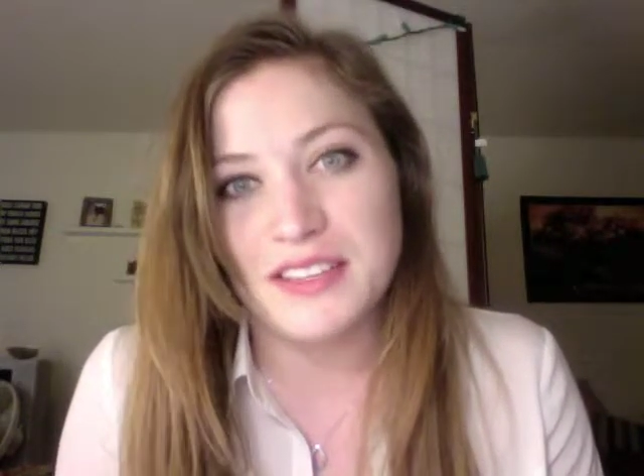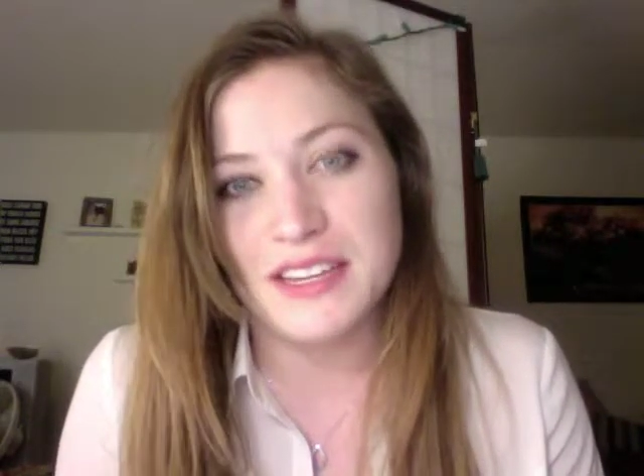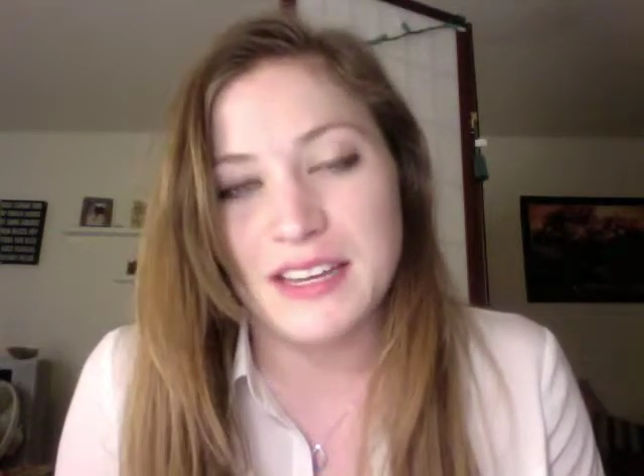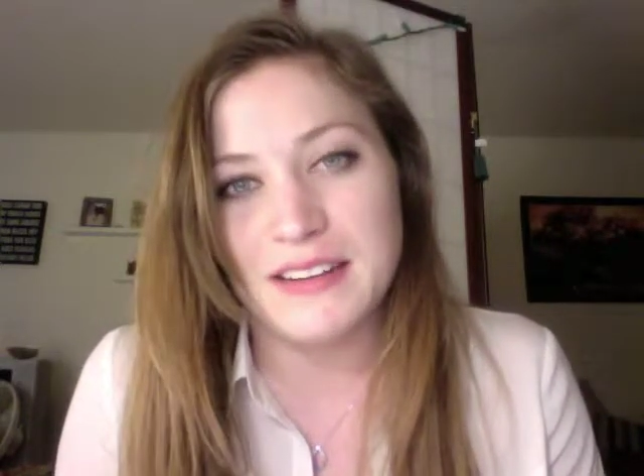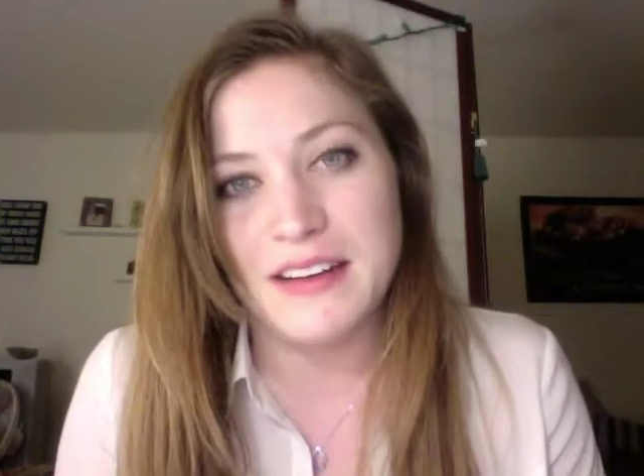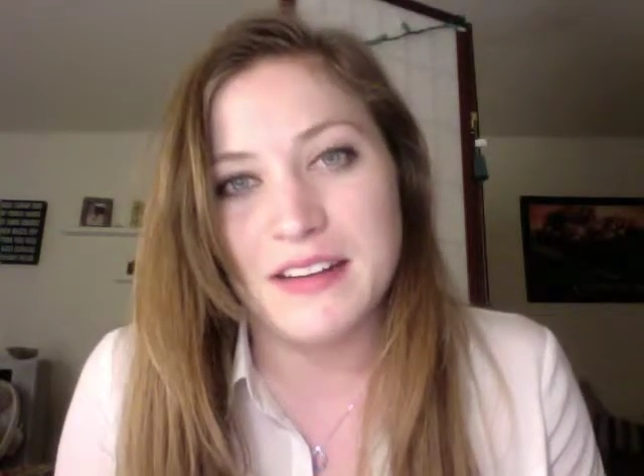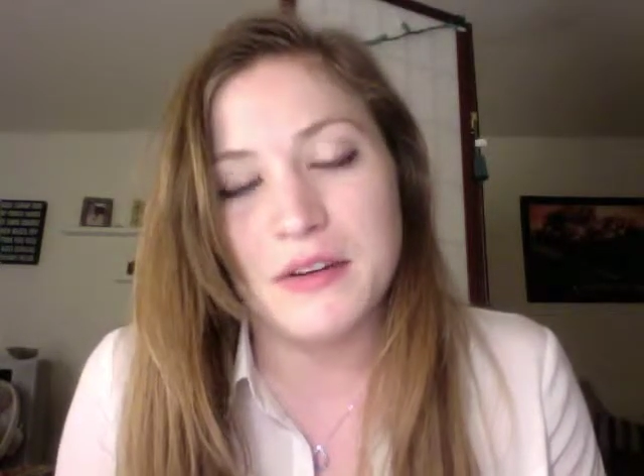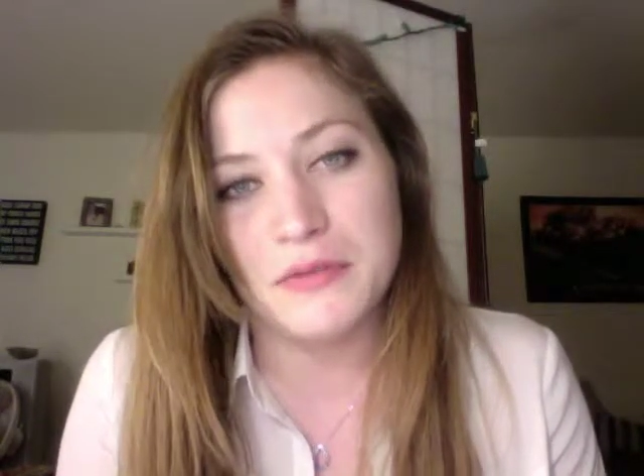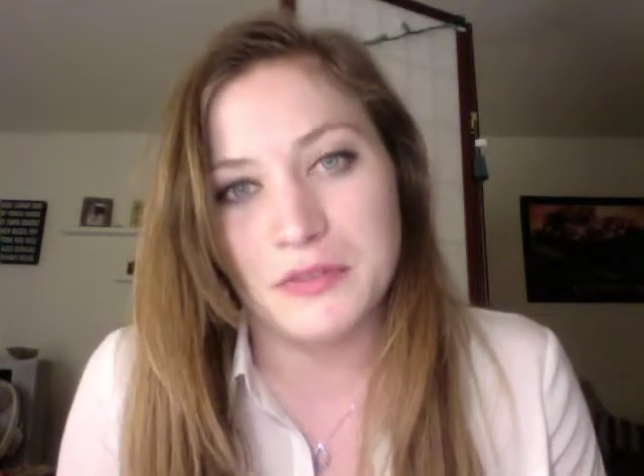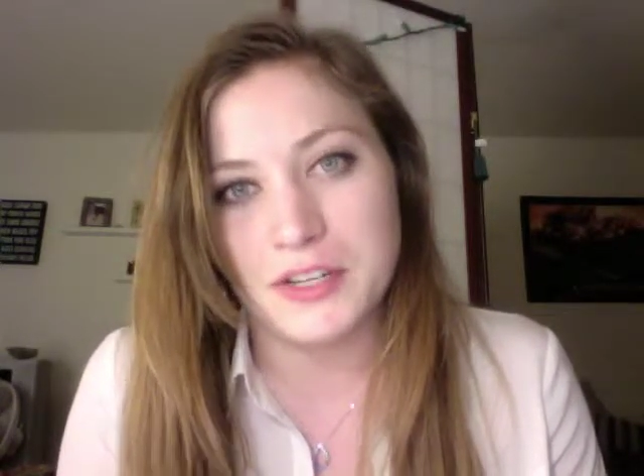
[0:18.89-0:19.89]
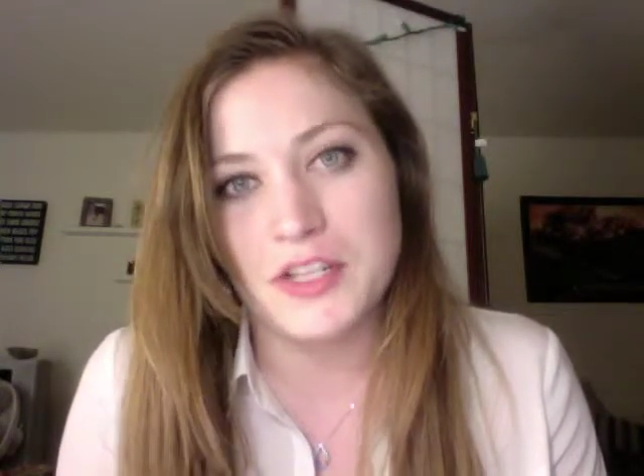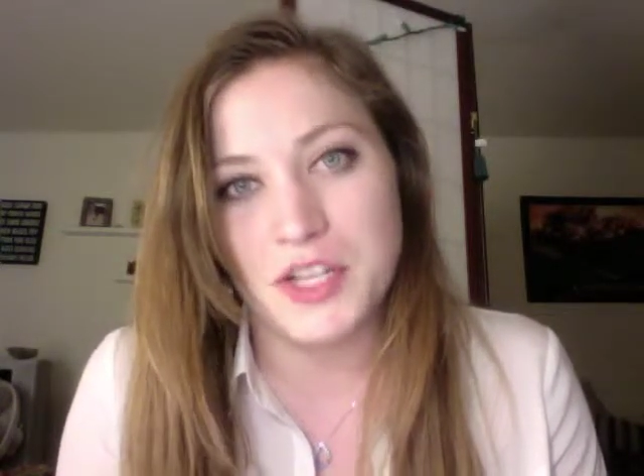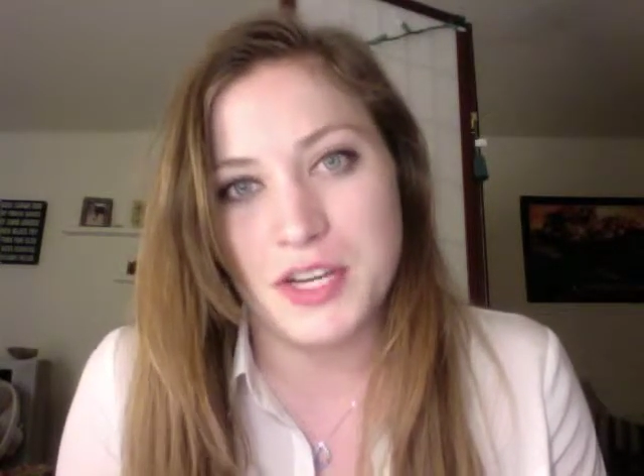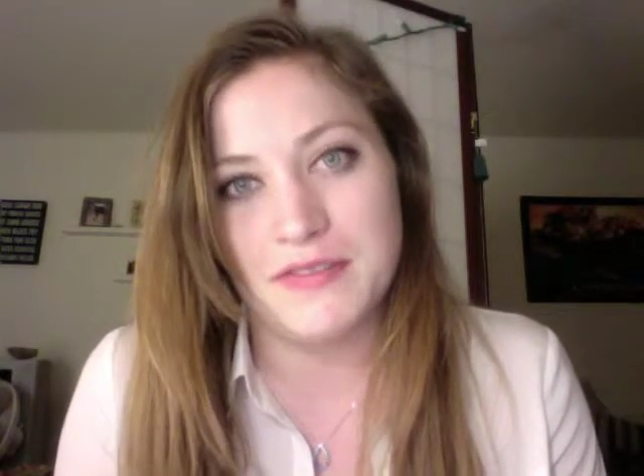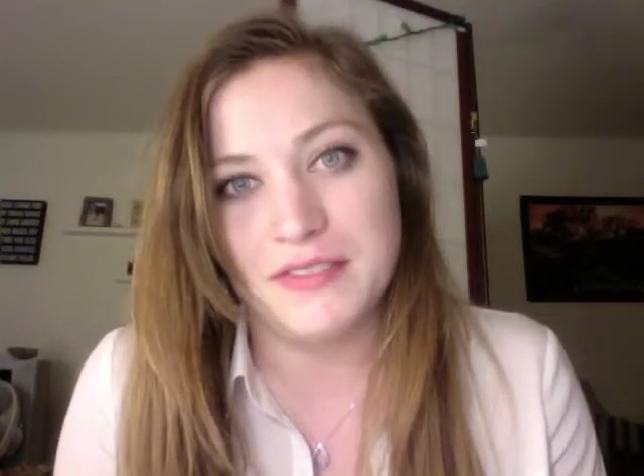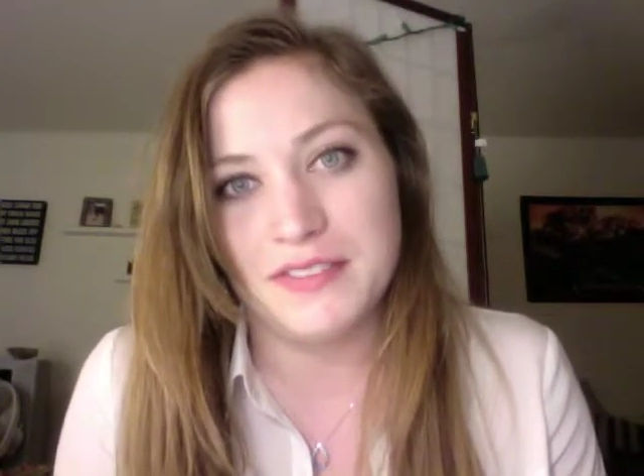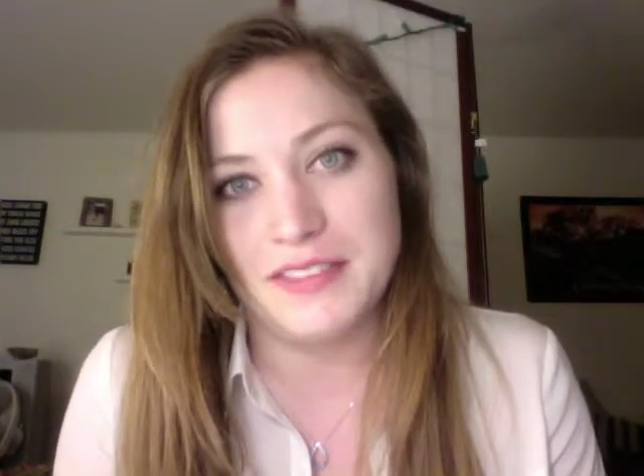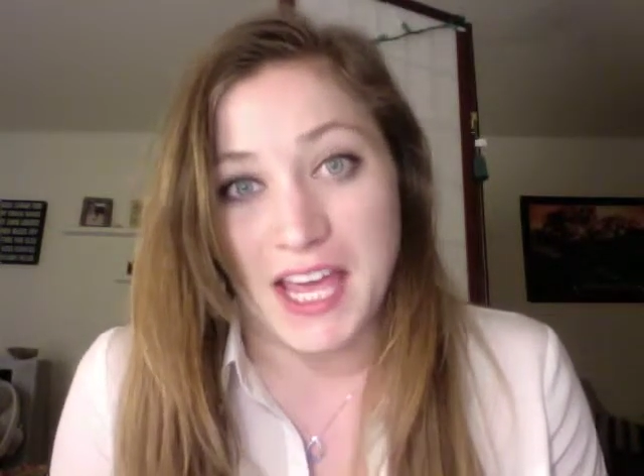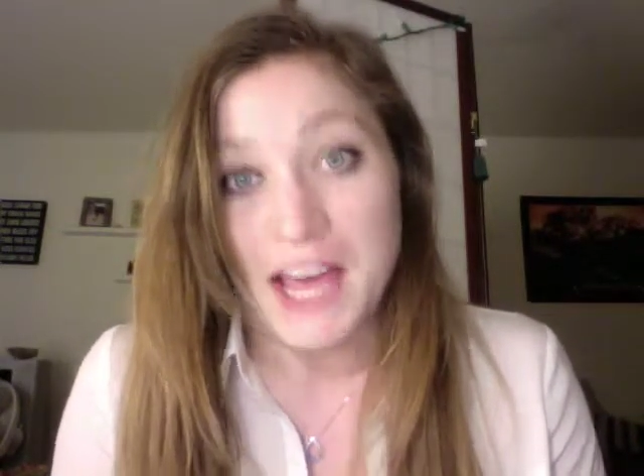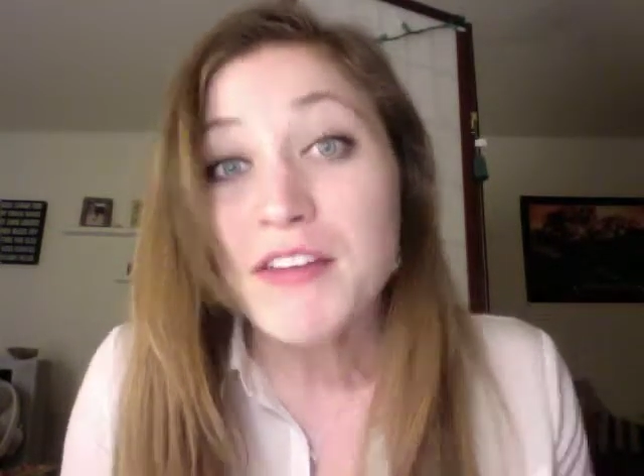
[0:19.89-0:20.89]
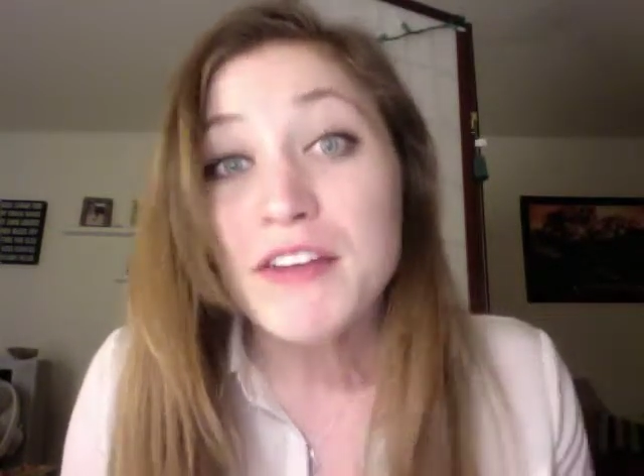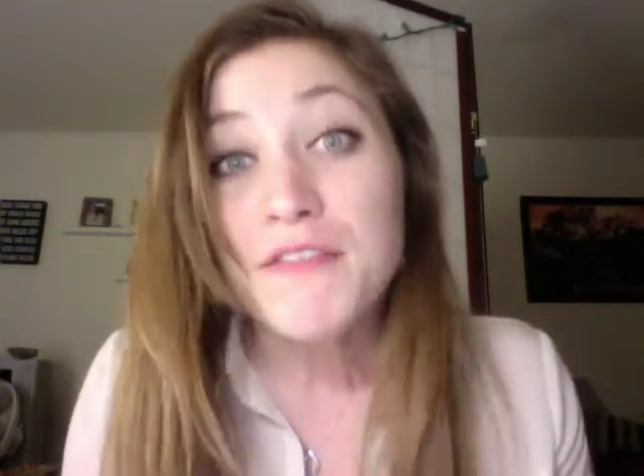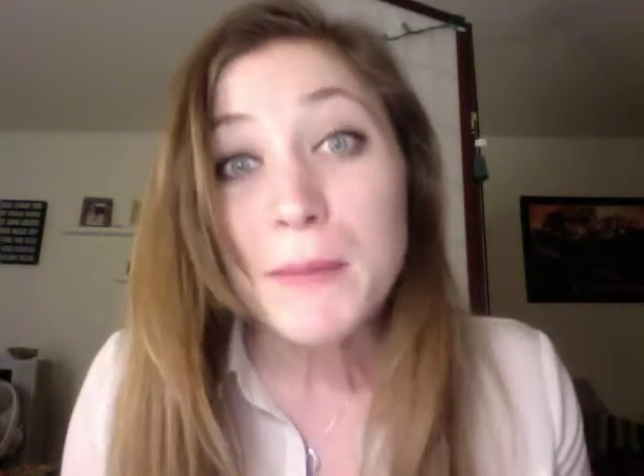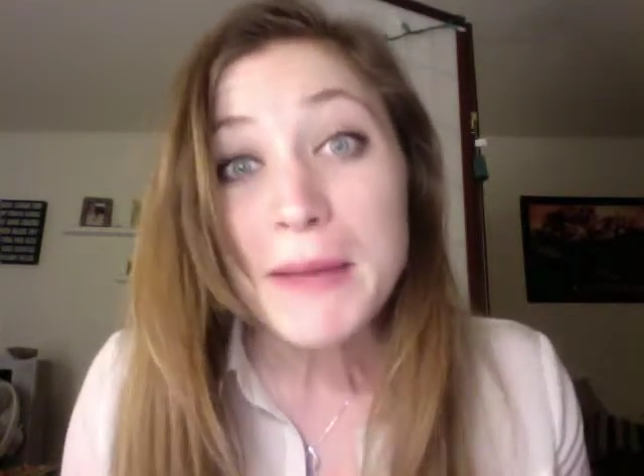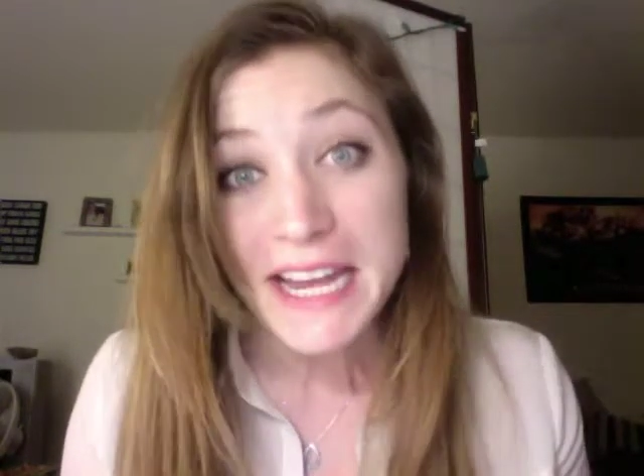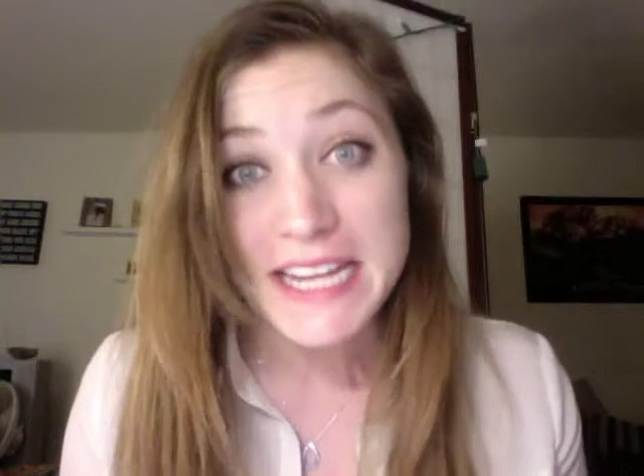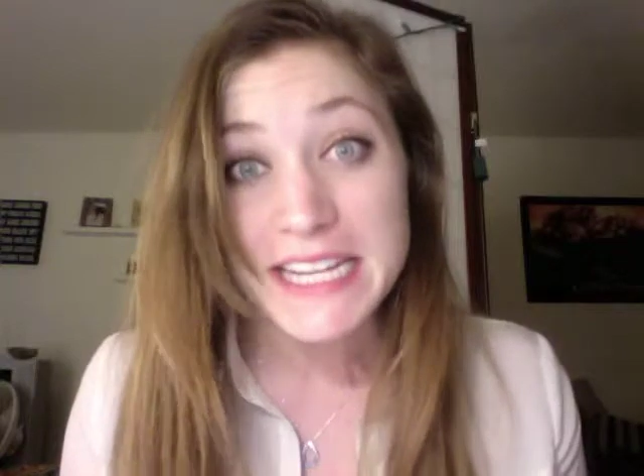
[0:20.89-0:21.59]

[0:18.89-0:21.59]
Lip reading: and not overachieve. Heaven forbid!